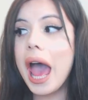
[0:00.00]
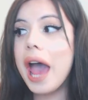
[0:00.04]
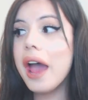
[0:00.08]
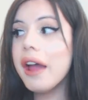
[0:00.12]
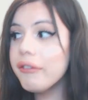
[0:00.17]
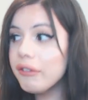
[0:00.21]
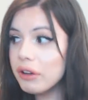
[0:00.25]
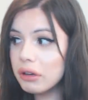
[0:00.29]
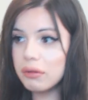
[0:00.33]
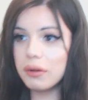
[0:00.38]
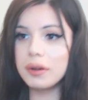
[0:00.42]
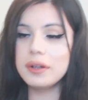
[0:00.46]

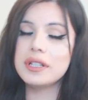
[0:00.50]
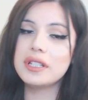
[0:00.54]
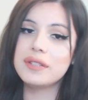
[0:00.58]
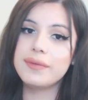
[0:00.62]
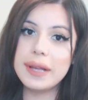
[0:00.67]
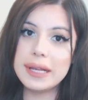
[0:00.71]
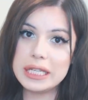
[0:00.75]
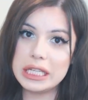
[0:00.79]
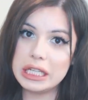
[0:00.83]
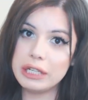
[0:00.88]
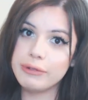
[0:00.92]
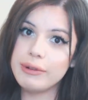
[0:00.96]
Everyone is
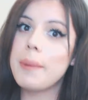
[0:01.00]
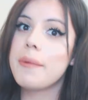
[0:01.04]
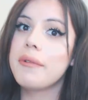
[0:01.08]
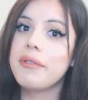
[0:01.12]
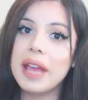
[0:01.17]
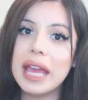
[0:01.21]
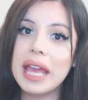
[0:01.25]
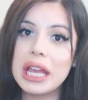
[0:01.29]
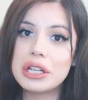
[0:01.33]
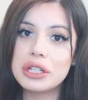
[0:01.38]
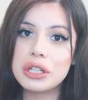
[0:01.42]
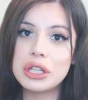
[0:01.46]
facing
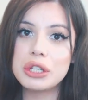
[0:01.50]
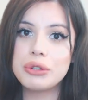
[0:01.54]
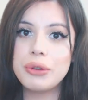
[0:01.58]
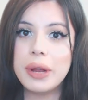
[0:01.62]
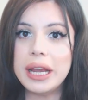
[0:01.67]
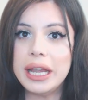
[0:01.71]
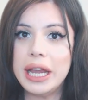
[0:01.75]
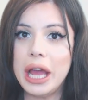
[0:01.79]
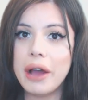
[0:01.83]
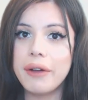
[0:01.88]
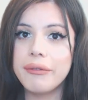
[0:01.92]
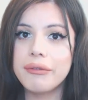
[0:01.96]
ramifications
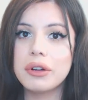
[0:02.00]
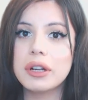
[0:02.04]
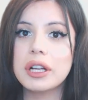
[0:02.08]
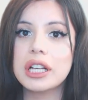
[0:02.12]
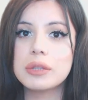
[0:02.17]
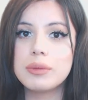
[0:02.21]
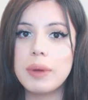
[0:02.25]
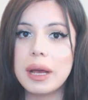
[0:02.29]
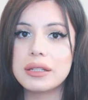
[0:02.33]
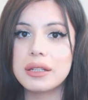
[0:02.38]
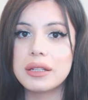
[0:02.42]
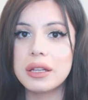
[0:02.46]
right now for
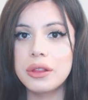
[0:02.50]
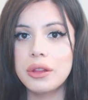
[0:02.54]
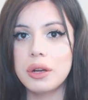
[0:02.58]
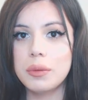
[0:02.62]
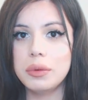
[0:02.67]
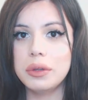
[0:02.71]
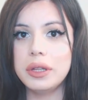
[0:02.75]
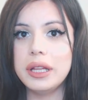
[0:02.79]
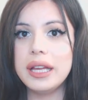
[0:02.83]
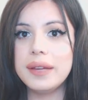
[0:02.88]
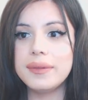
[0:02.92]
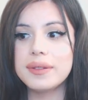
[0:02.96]
expressing
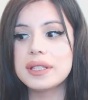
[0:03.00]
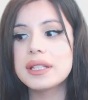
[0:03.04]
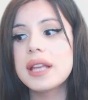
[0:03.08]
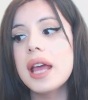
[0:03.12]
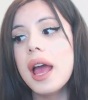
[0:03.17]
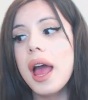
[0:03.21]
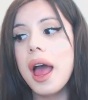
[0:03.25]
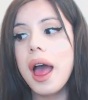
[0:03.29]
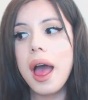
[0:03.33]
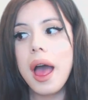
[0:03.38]
their beliefs.